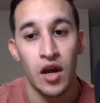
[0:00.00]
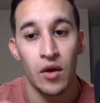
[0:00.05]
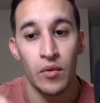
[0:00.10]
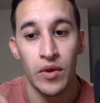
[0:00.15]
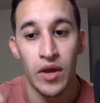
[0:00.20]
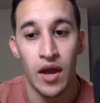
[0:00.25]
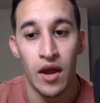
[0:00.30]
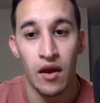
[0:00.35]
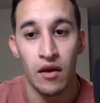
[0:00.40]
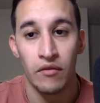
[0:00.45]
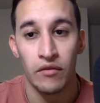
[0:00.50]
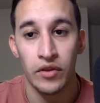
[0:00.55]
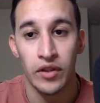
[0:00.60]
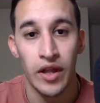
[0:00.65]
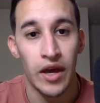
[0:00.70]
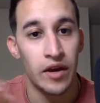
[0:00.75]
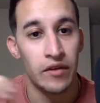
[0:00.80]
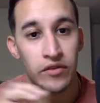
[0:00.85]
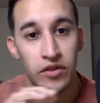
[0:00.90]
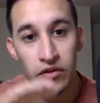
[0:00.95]
We have a
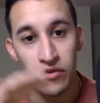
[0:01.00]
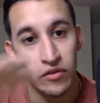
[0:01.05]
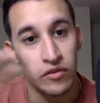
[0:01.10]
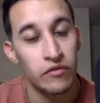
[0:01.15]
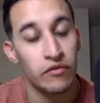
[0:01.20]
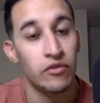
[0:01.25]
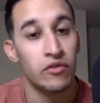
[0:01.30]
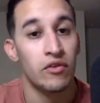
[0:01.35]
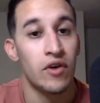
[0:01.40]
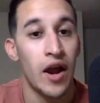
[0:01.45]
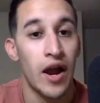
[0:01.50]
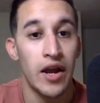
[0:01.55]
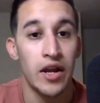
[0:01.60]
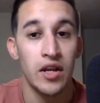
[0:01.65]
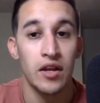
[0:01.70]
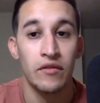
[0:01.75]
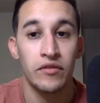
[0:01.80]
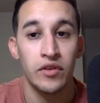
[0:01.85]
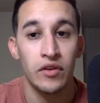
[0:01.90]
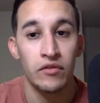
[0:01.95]
lot of different variety
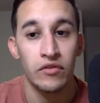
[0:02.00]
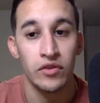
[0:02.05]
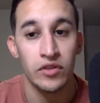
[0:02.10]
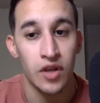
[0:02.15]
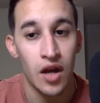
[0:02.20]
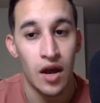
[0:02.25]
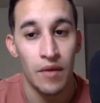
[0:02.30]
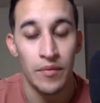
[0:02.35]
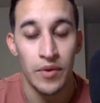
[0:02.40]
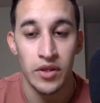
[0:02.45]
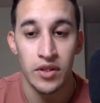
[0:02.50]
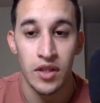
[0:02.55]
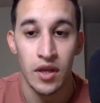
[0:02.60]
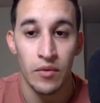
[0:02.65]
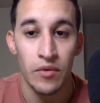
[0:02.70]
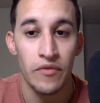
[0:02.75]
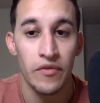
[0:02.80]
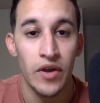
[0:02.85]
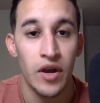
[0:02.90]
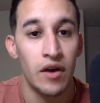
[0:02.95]
of different topics that
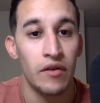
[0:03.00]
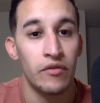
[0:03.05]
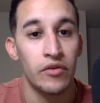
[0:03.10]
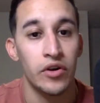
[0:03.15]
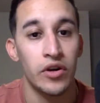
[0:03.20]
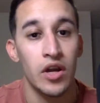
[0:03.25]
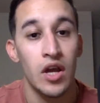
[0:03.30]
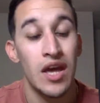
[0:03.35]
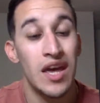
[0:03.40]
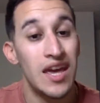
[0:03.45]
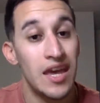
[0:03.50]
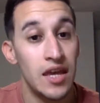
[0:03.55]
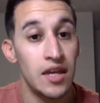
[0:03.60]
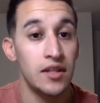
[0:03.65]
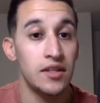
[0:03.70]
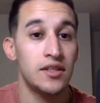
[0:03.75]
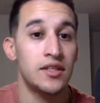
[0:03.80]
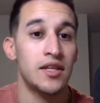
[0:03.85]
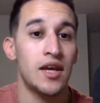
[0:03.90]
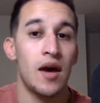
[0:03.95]
we've covered
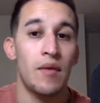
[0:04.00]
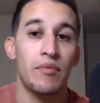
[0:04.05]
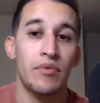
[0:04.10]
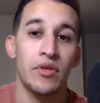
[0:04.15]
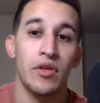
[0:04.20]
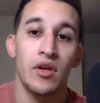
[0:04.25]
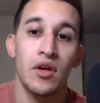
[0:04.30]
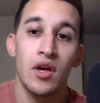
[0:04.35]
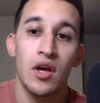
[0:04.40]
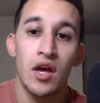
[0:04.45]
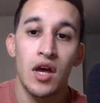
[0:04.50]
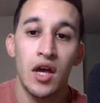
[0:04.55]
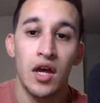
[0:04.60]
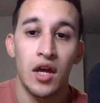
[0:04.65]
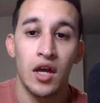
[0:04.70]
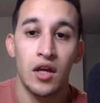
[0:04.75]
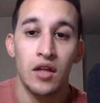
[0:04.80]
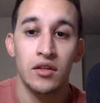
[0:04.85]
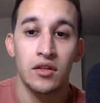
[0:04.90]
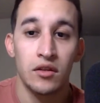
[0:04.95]
in depth,
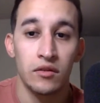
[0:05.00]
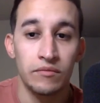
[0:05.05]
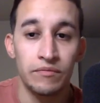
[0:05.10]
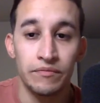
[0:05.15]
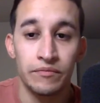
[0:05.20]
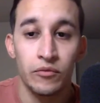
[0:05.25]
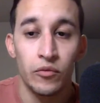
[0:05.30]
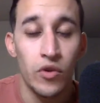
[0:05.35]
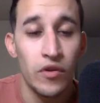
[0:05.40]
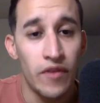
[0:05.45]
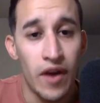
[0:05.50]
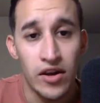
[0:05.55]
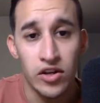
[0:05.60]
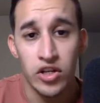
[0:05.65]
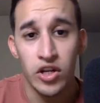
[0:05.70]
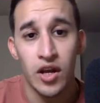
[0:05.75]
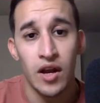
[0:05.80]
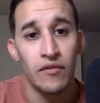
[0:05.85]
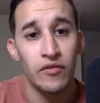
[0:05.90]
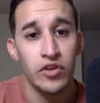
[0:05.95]
and we've
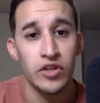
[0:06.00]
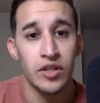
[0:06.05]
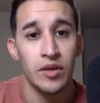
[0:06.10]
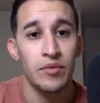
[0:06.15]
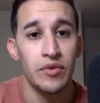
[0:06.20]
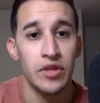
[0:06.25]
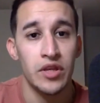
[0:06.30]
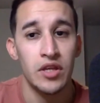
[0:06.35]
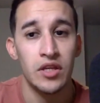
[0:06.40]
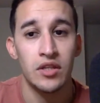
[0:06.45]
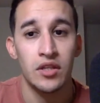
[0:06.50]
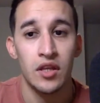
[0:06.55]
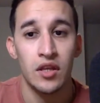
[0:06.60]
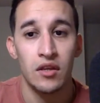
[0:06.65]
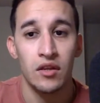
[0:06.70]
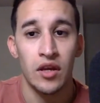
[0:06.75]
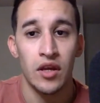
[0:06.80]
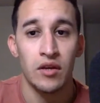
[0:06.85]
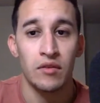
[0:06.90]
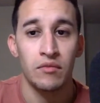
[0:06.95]
actually covered some of these
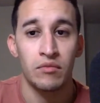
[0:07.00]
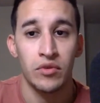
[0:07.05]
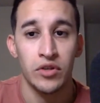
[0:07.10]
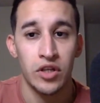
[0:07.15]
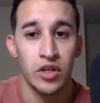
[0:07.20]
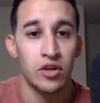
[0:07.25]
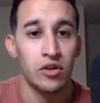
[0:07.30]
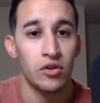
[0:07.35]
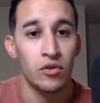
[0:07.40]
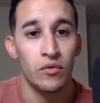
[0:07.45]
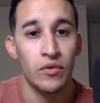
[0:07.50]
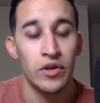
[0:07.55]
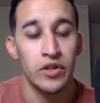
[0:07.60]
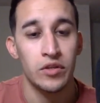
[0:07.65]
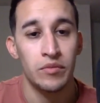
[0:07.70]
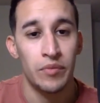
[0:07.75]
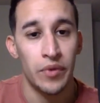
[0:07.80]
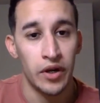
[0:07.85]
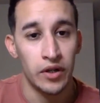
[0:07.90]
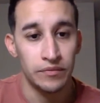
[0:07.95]
like particular ones,
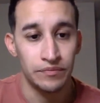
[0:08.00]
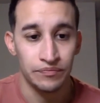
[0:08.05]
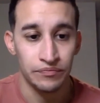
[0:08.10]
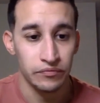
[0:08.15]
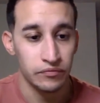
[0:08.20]
but